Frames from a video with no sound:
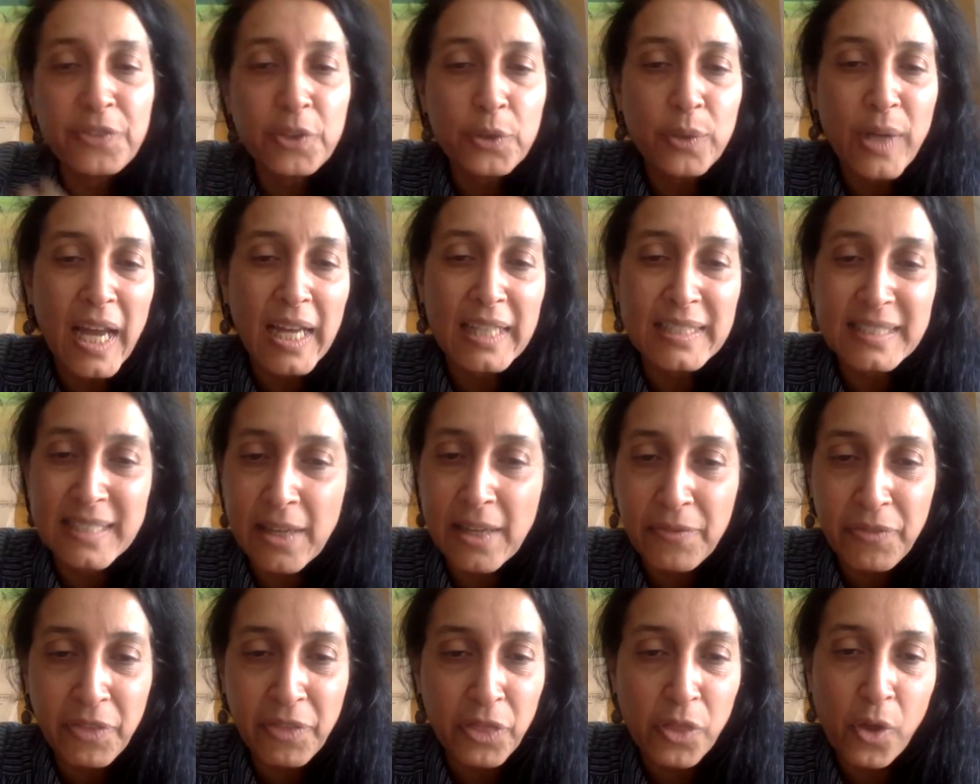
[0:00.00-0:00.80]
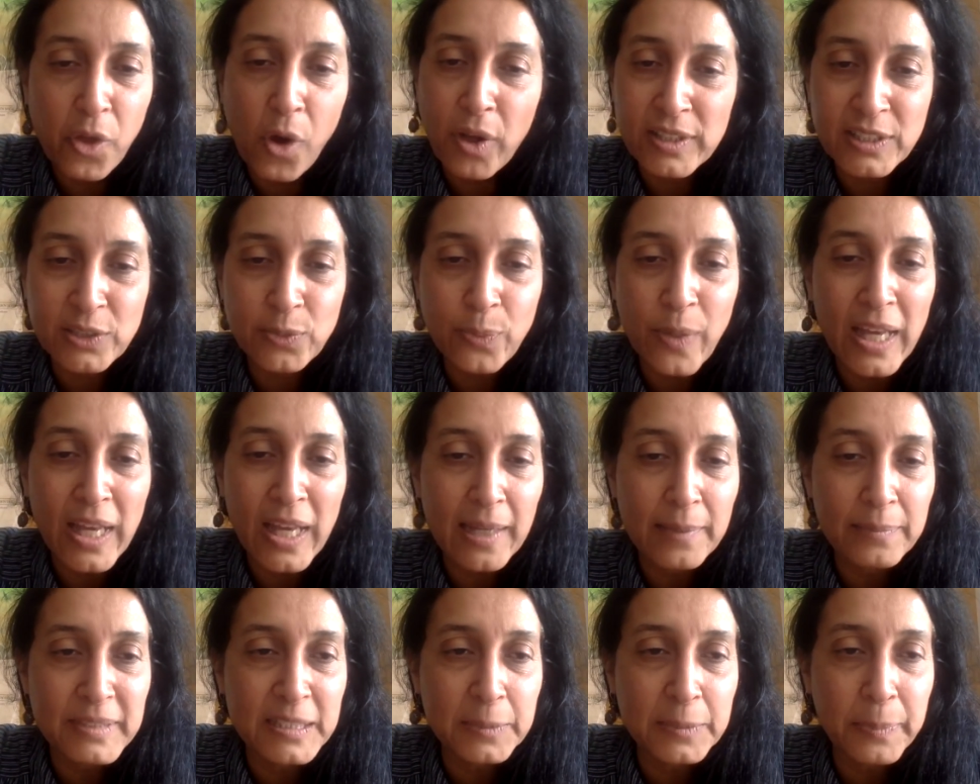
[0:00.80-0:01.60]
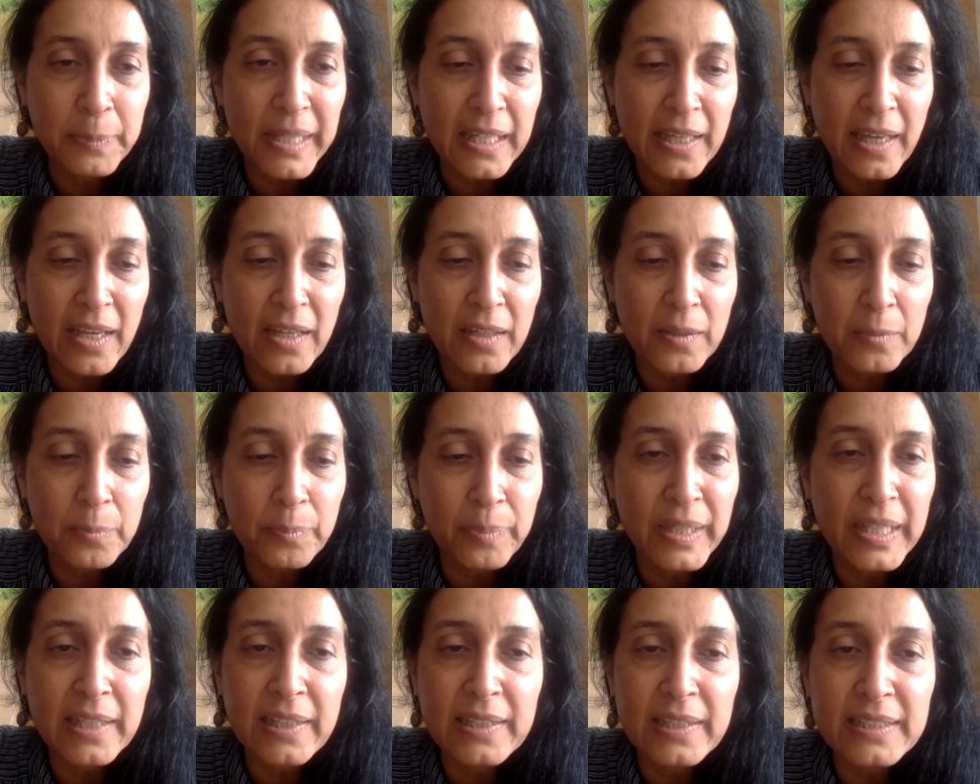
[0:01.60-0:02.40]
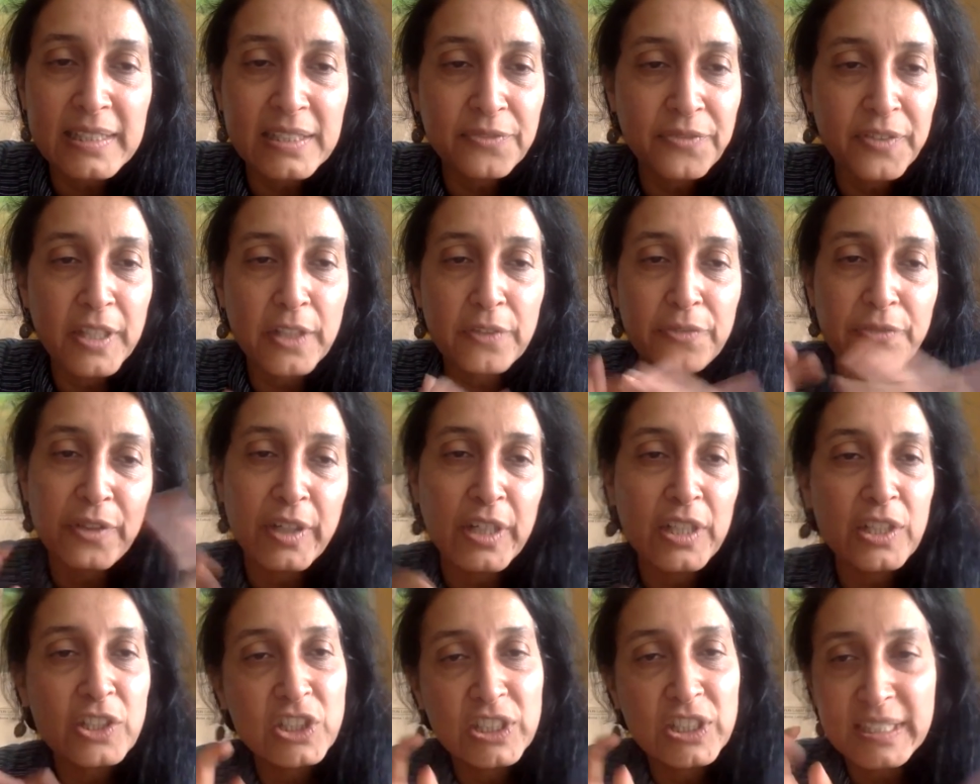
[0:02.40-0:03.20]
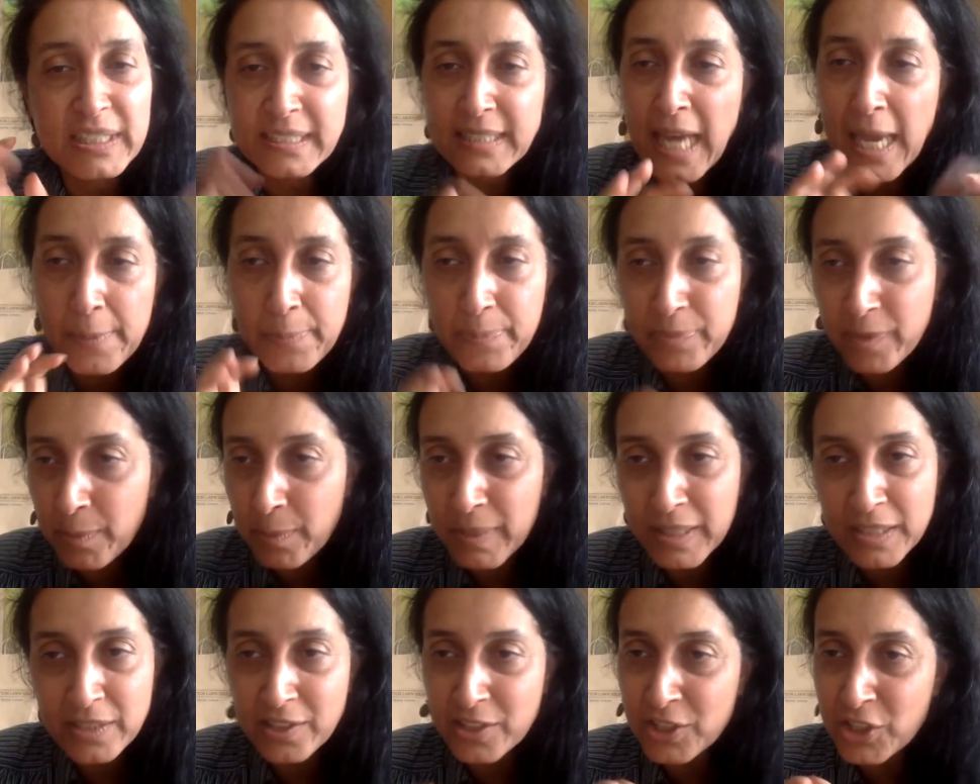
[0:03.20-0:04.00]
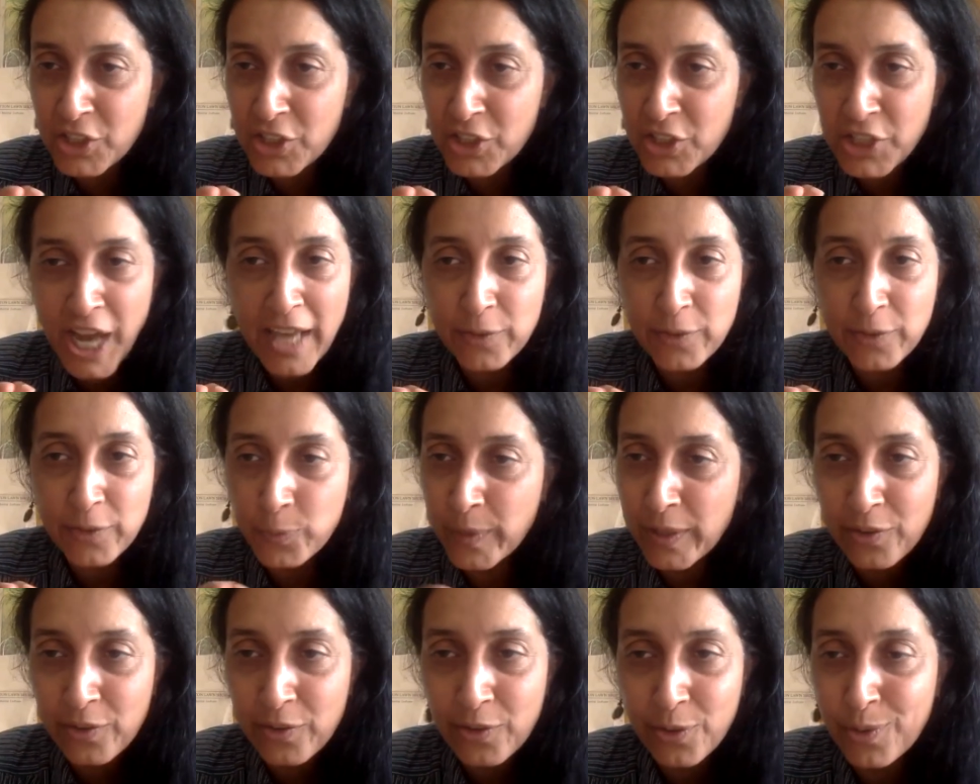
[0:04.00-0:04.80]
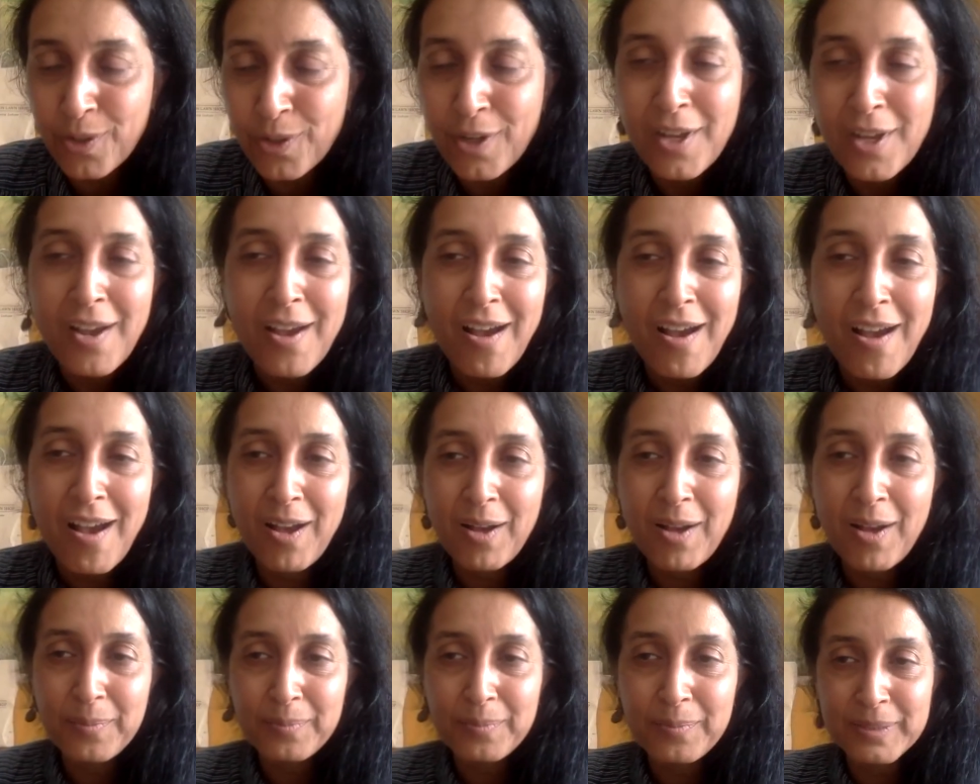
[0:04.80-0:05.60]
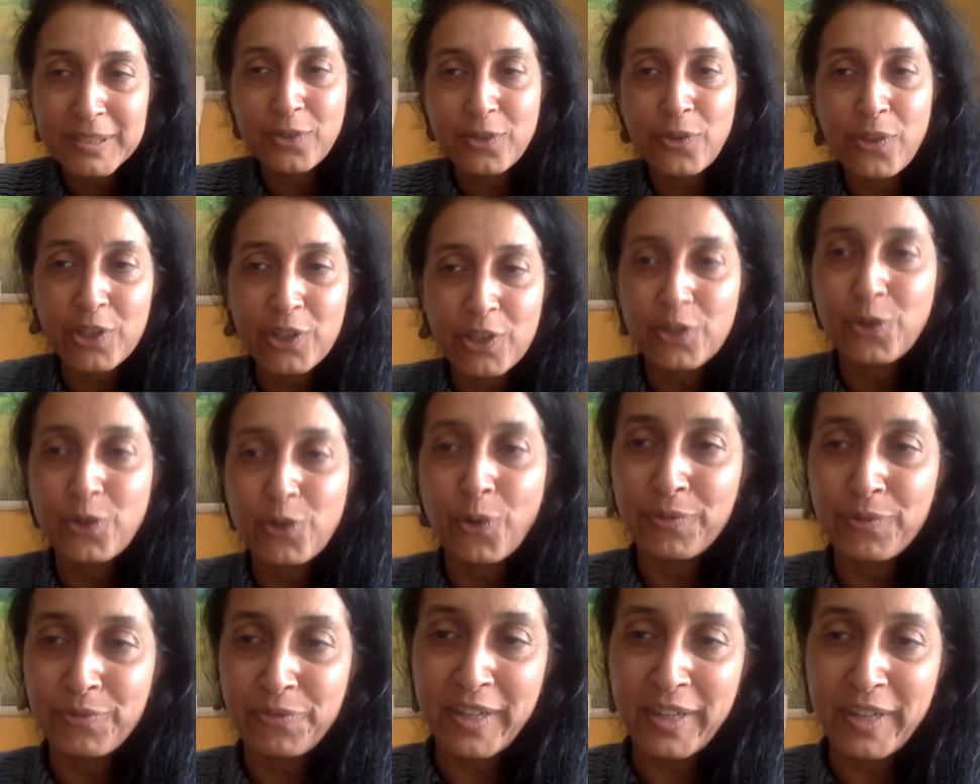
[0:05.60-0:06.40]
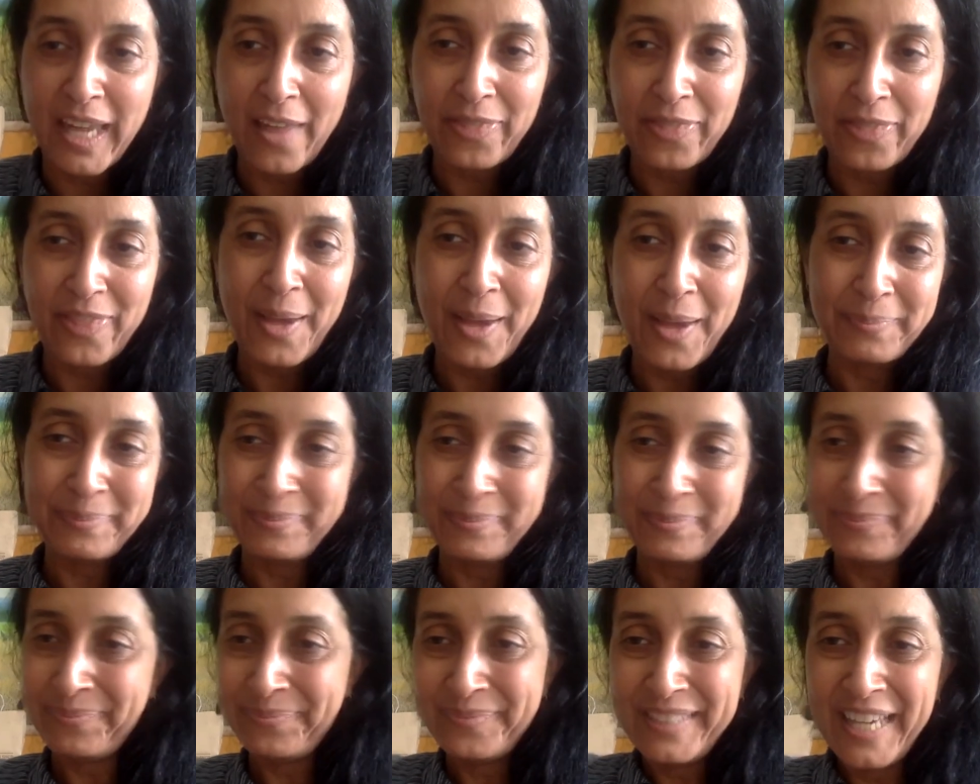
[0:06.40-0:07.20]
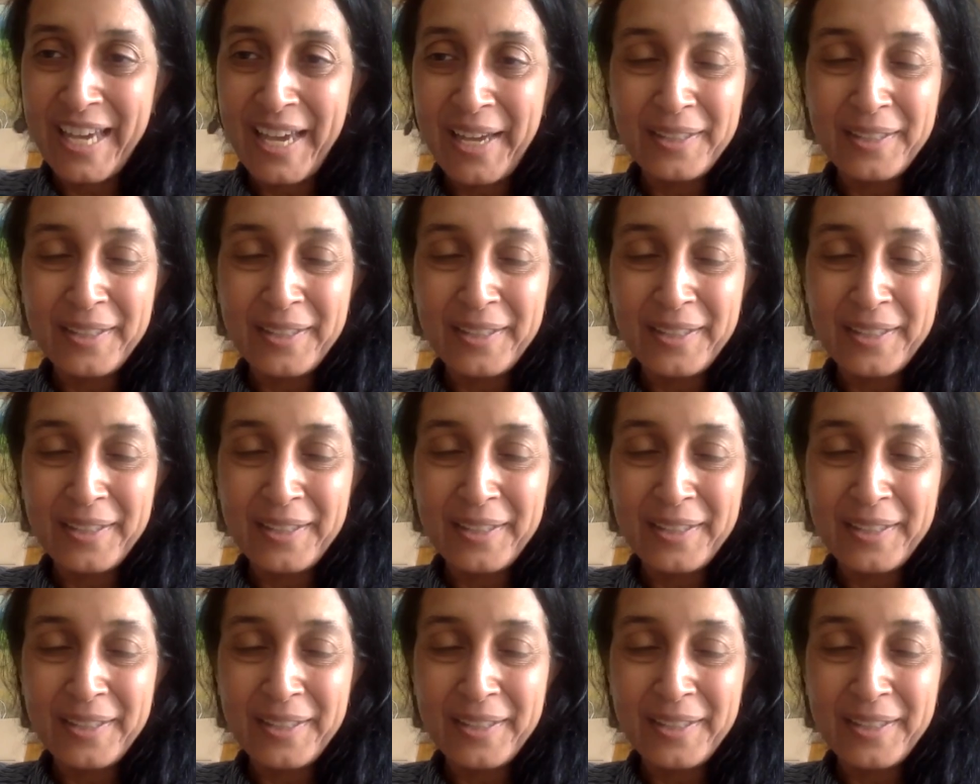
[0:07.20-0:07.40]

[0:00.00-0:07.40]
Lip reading: you guys have thoughts while I'm speaking, please feel free to just type them into the chat window so that you don't forget them. Yeah,